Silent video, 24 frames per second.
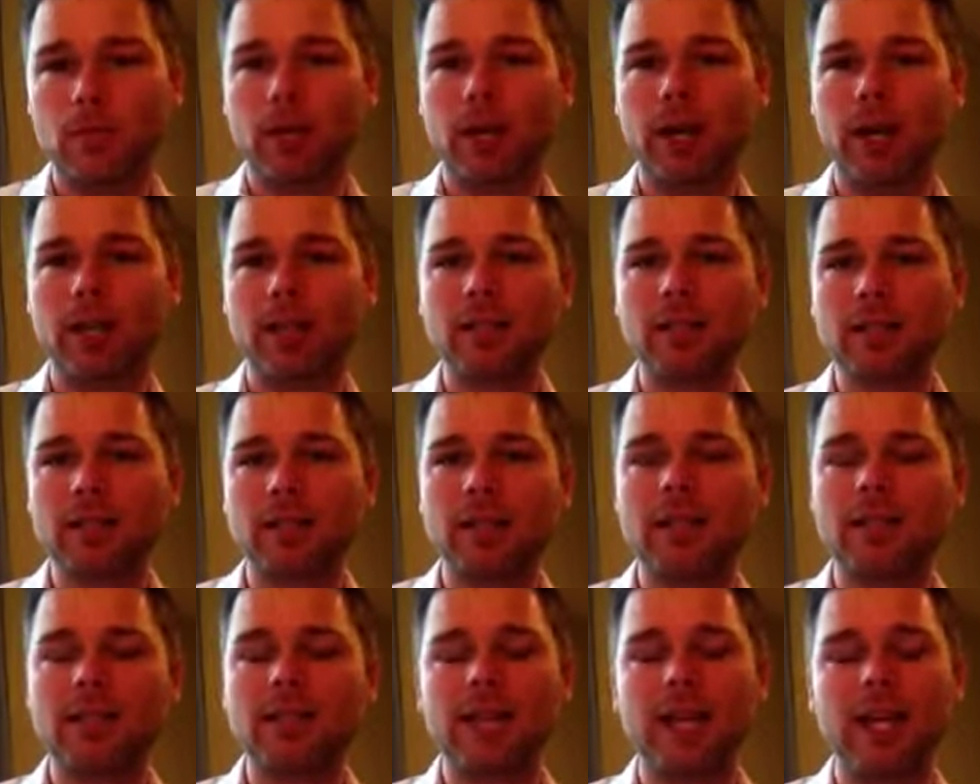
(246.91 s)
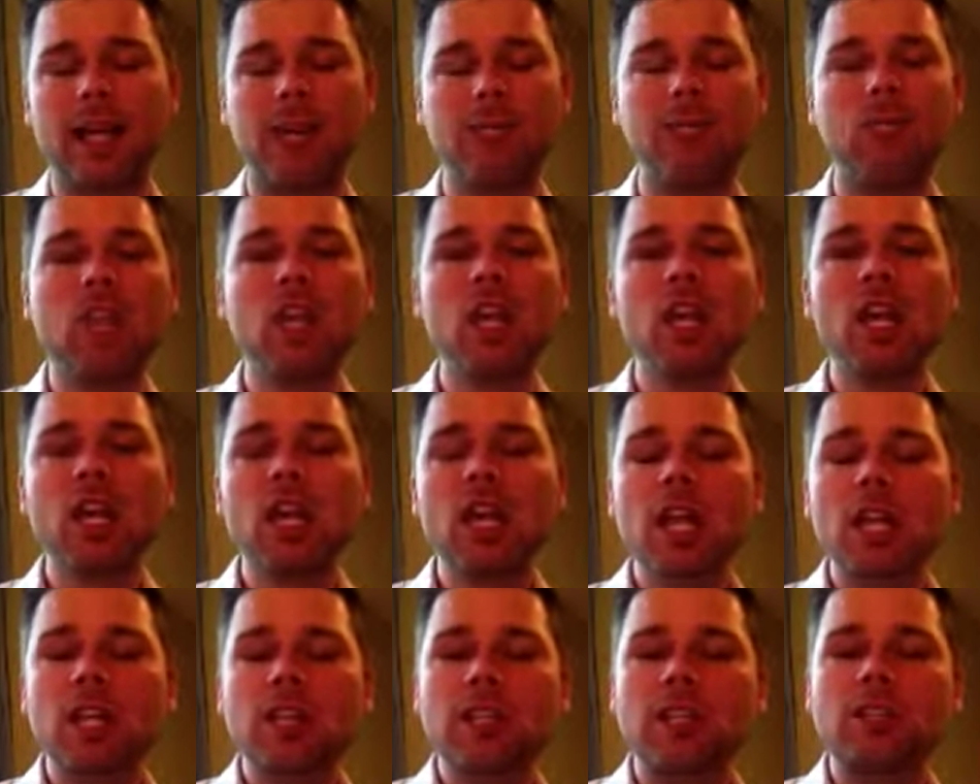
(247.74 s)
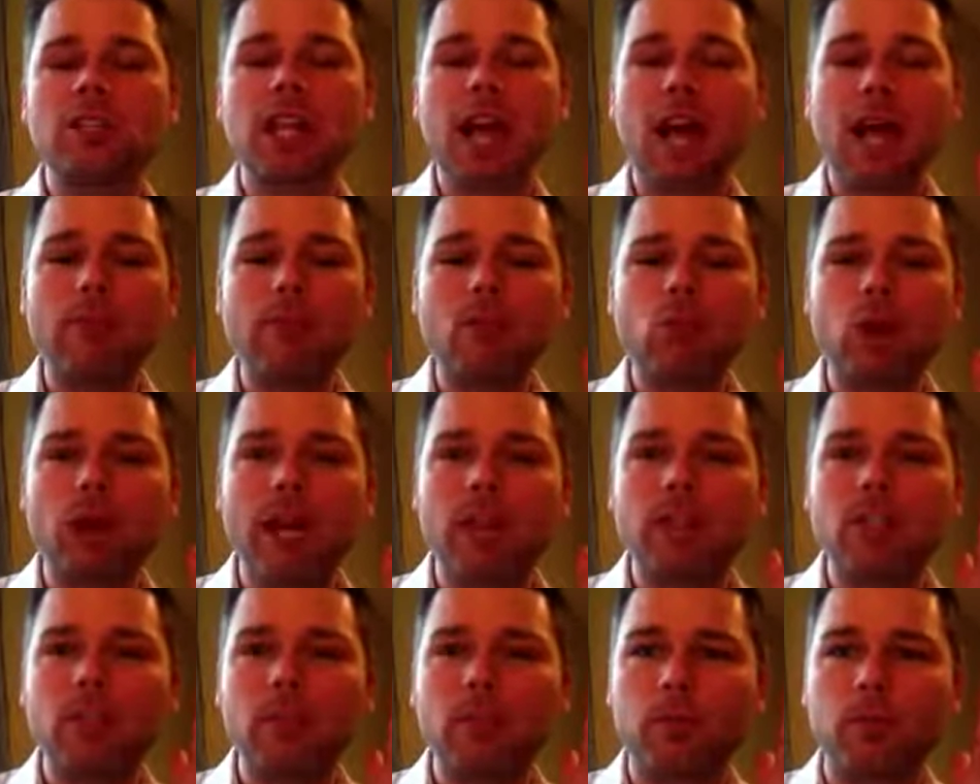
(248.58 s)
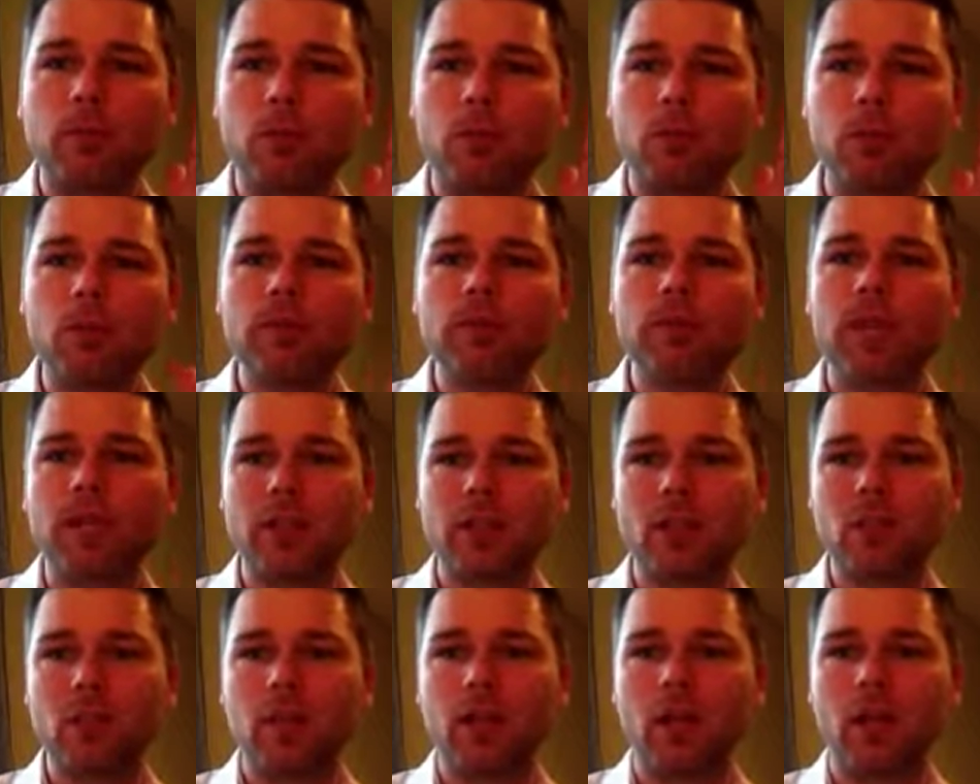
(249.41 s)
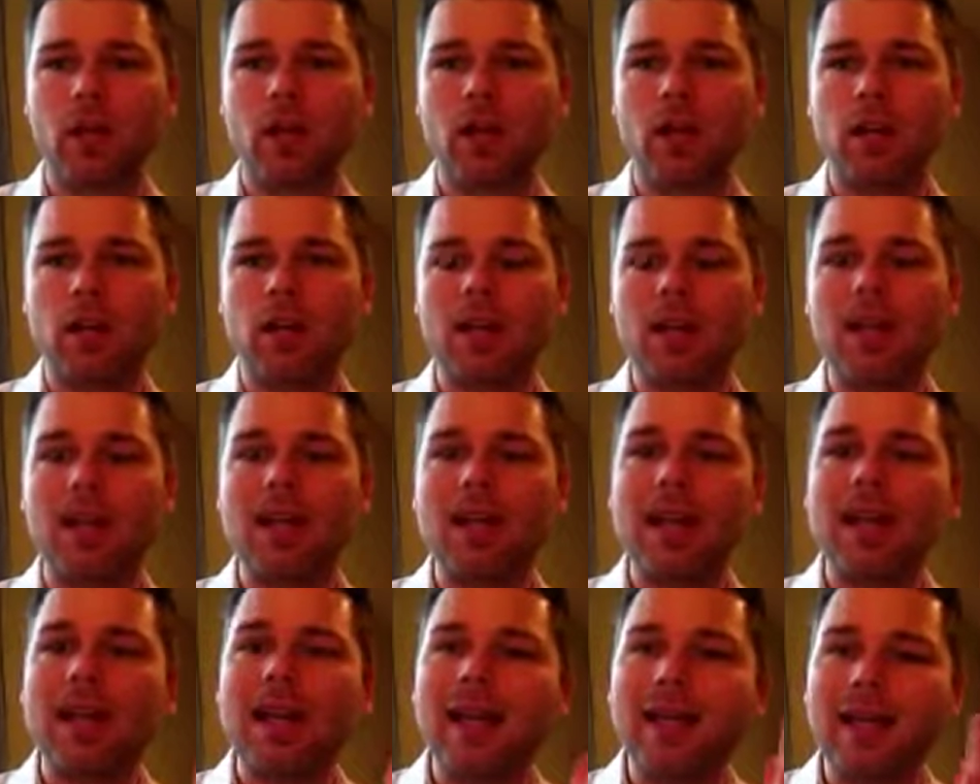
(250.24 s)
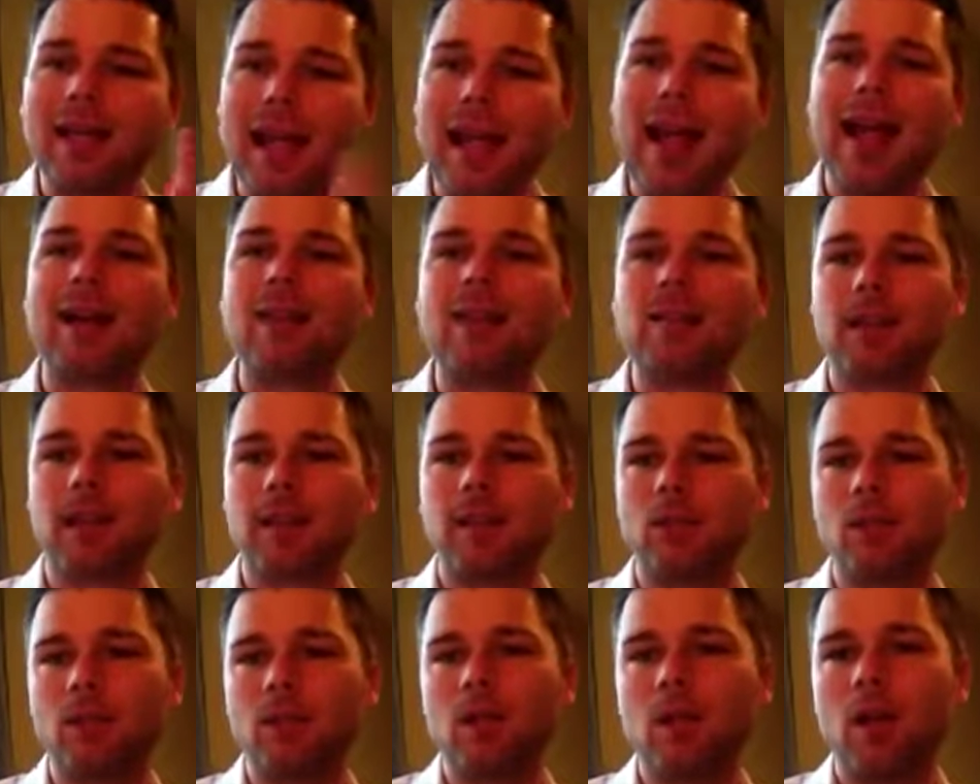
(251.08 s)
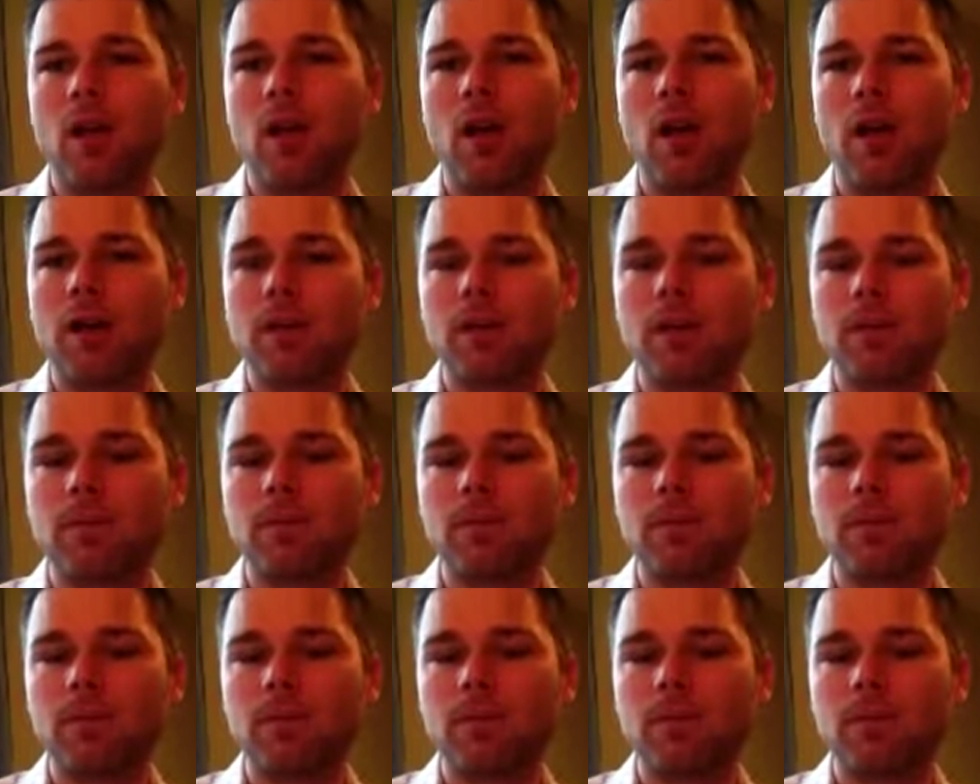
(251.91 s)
Brands, he said, "Stop trying to prove that you belong and act like you belong."